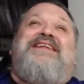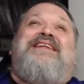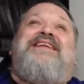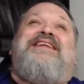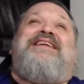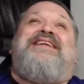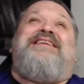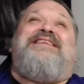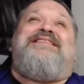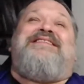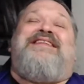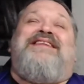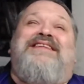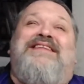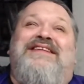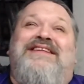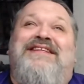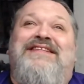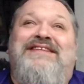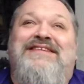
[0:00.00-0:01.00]
And
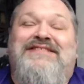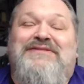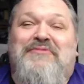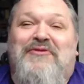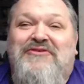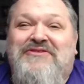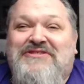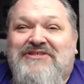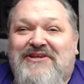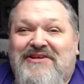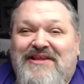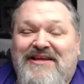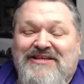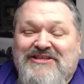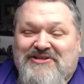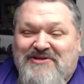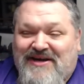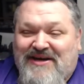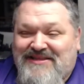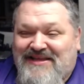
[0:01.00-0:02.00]
it's most of your
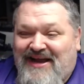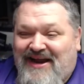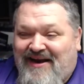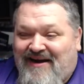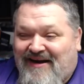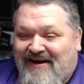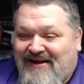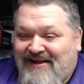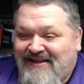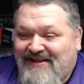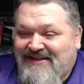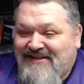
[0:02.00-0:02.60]
list right there.